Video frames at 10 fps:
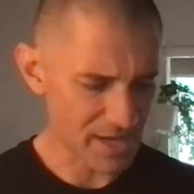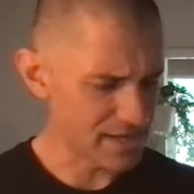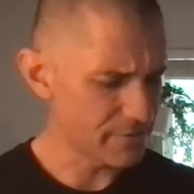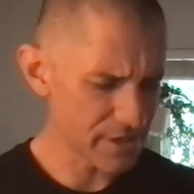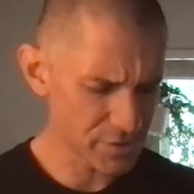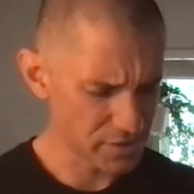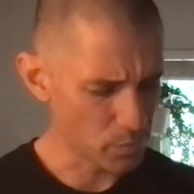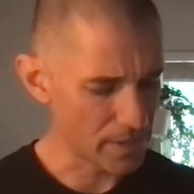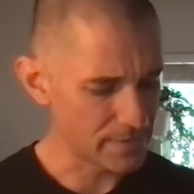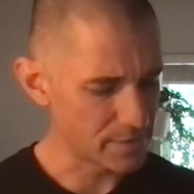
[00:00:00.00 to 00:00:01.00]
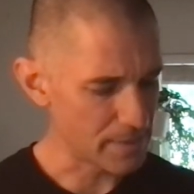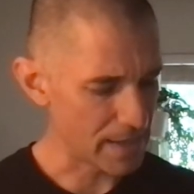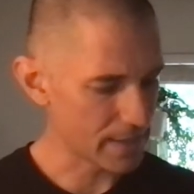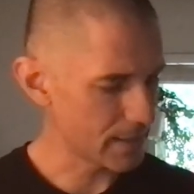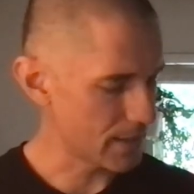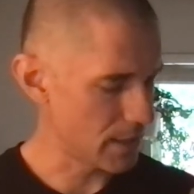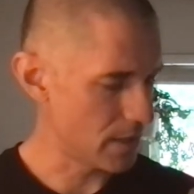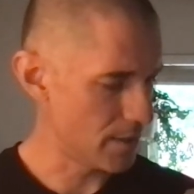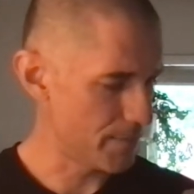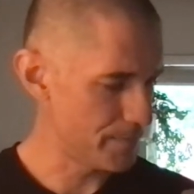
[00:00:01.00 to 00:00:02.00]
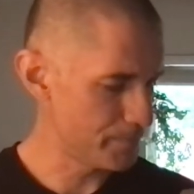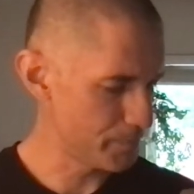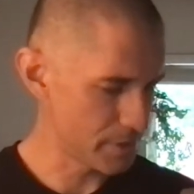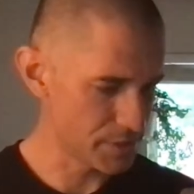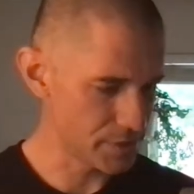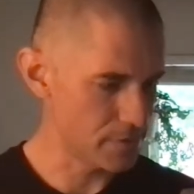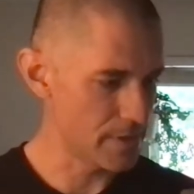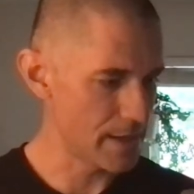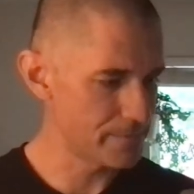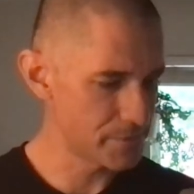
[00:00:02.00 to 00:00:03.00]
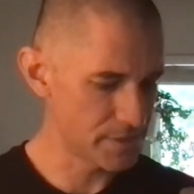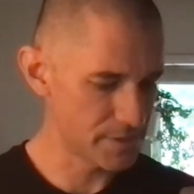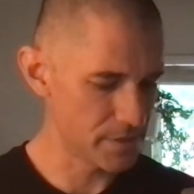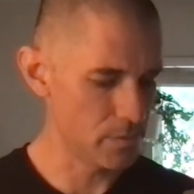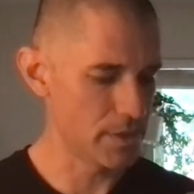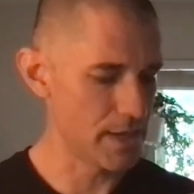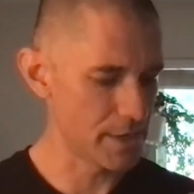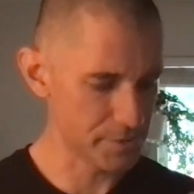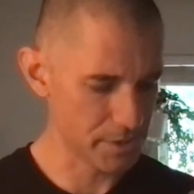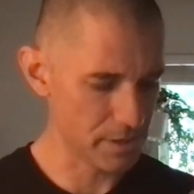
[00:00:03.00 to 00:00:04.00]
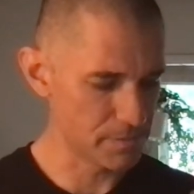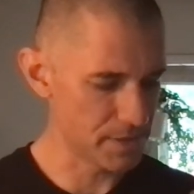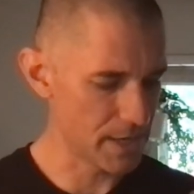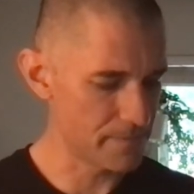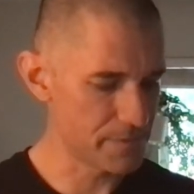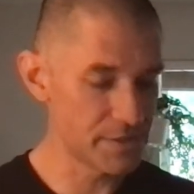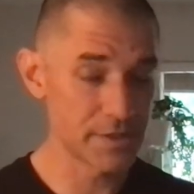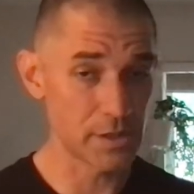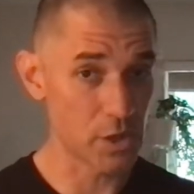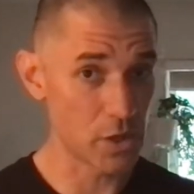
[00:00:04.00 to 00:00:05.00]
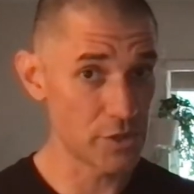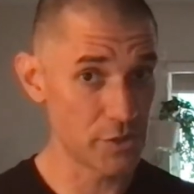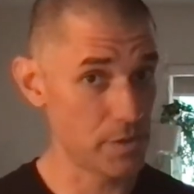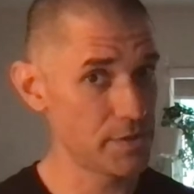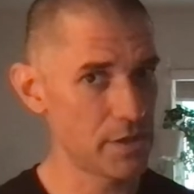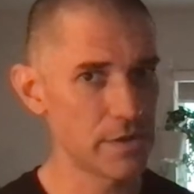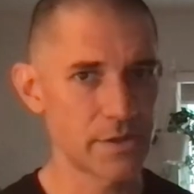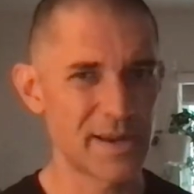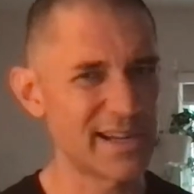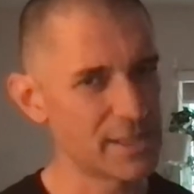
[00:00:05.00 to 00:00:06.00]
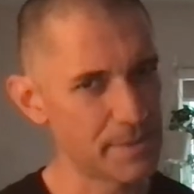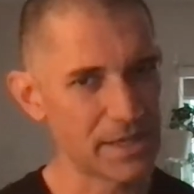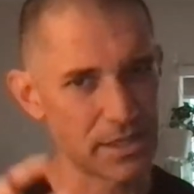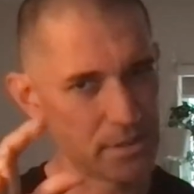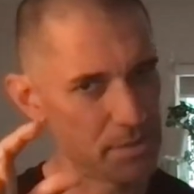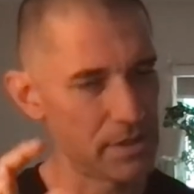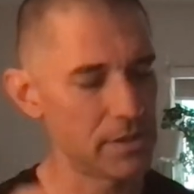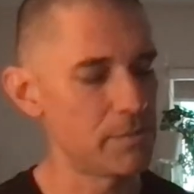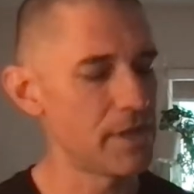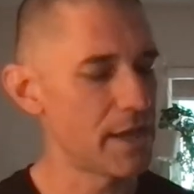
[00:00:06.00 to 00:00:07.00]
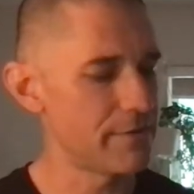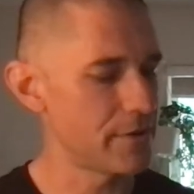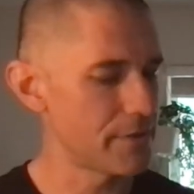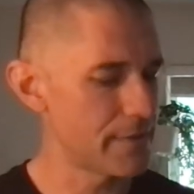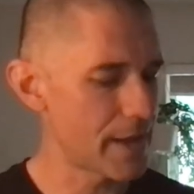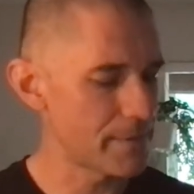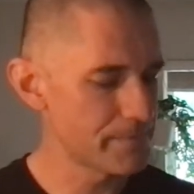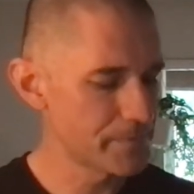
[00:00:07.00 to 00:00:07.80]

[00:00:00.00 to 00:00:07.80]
I never actually weighed this pack, but I should do that to see what it actually comes in at. This is a large torso, so I'd expect it to be a little bit heavier than that.